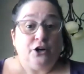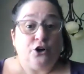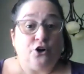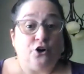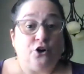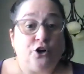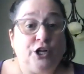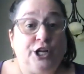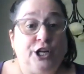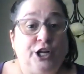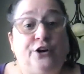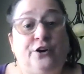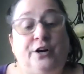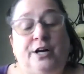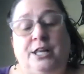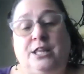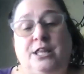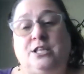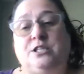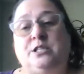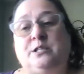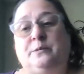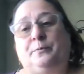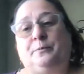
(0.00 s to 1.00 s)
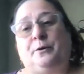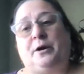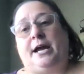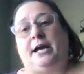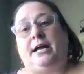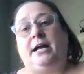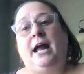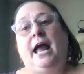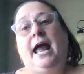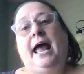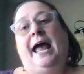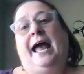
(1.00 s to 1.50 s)
earlier in the
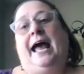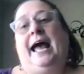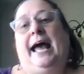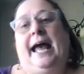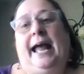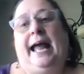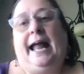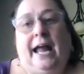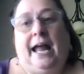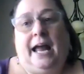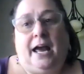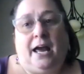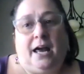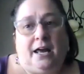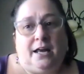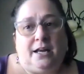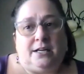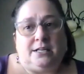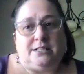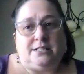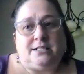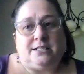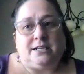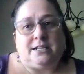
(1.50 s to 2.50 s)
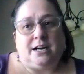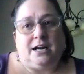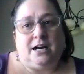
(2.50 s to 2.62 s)
spring. And,